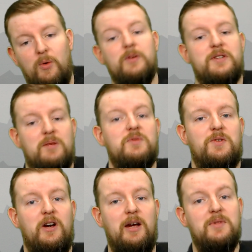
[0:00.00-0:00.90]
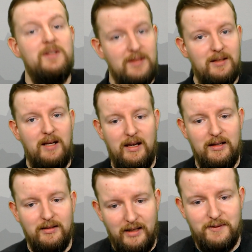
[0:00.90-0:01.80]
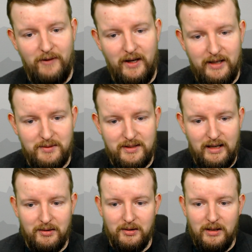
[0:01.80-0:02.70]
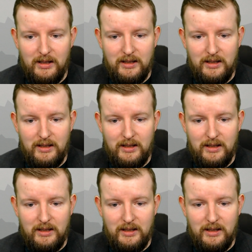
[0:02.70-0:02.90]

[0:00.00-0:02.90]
or subscribed today? Let's find out together.